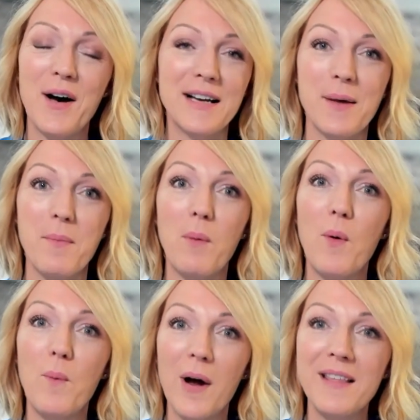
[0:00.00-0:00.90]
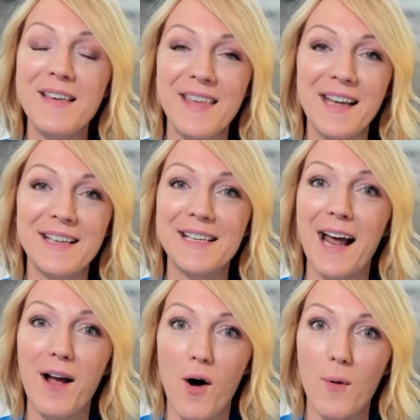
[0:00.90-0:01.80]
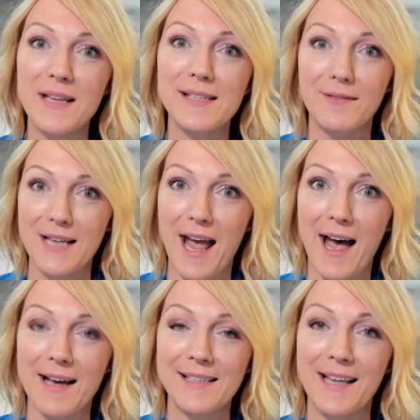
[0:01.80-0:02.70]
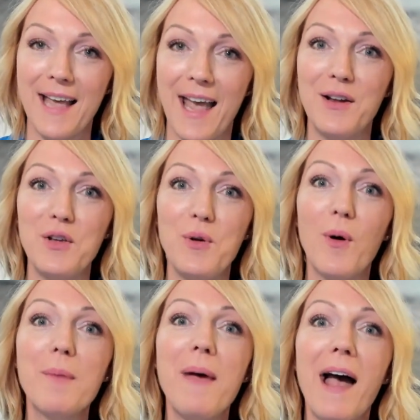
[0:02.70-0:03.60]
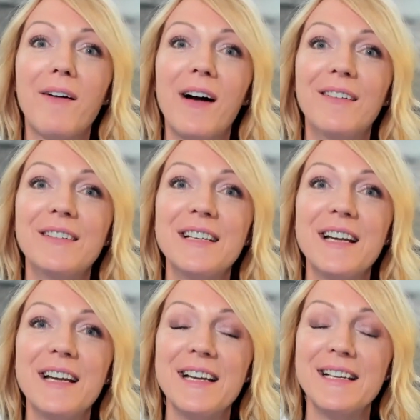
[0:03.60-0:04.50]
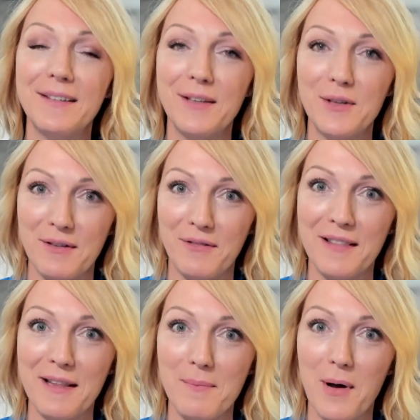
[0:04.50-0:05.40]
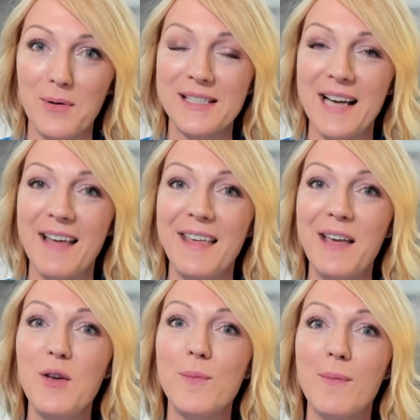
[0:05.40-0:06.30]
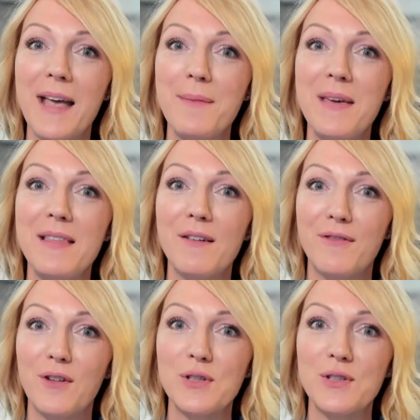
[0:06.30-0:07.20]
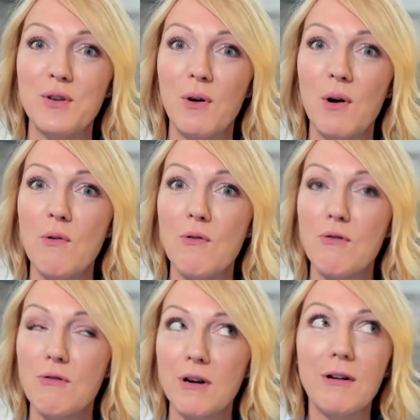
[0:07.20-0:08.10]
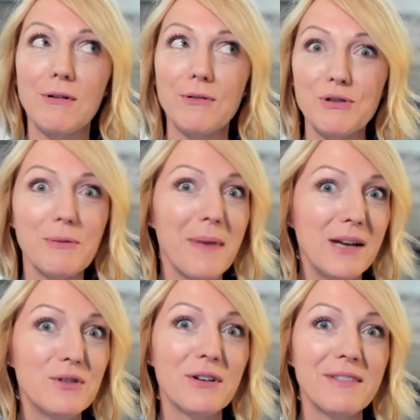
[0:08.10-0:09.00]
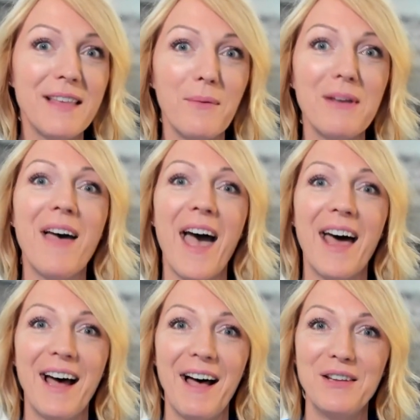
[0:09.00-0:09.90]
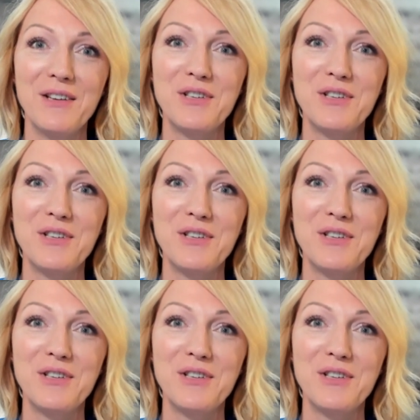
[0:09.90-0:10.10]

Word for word: Awesome. Well, one of the things that I always love to ask, and your background is a little different than most, I think you might be the first horticulture major that we've had on the